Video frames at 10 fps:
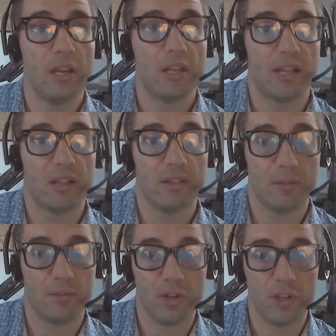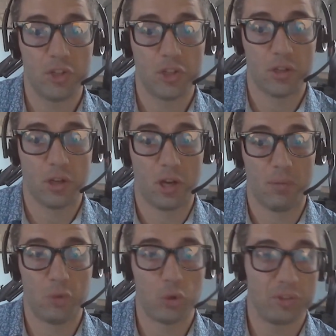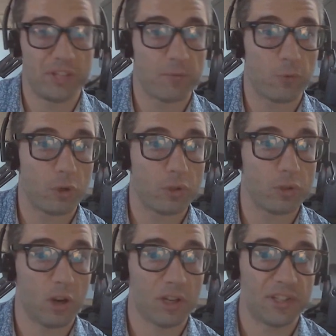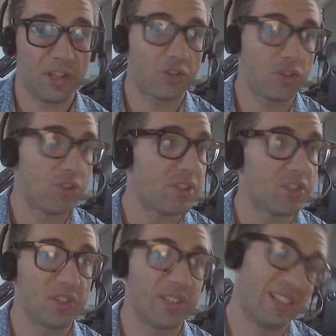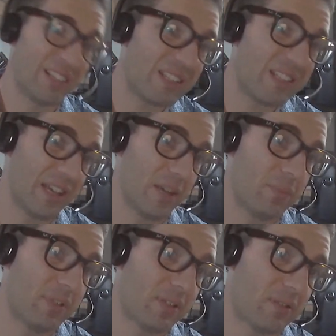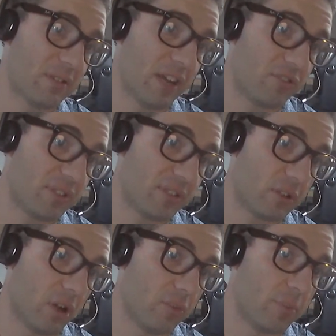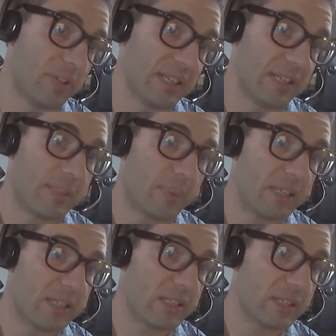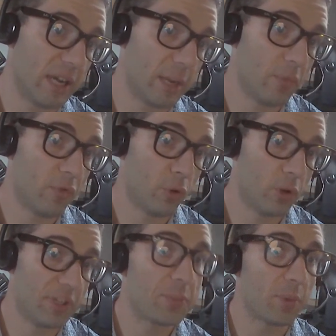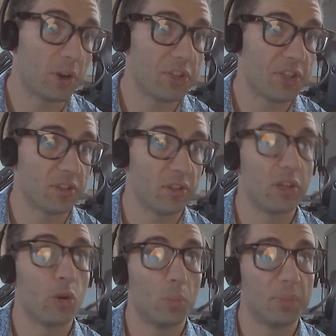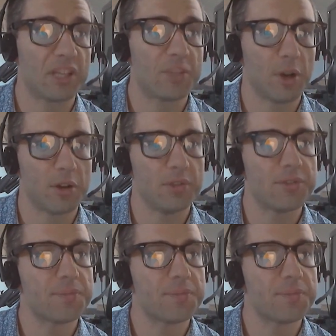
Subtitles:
that leverage neural network architectures such as LSTMs and represent space and time for these particularly complex models.